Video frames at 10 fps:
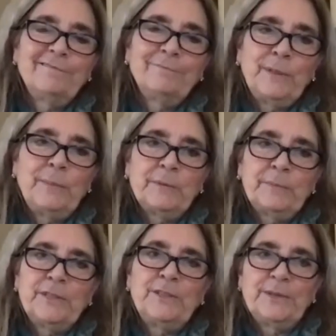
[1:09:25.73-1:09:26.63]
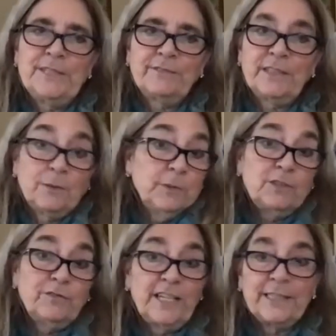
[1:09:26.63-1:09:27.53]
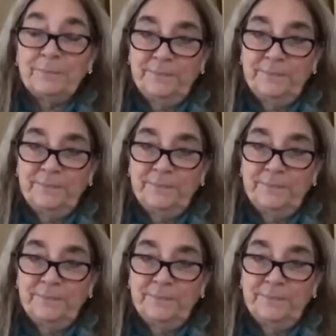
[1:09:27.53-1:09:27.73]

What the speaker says: people have been doing different things, which is fun.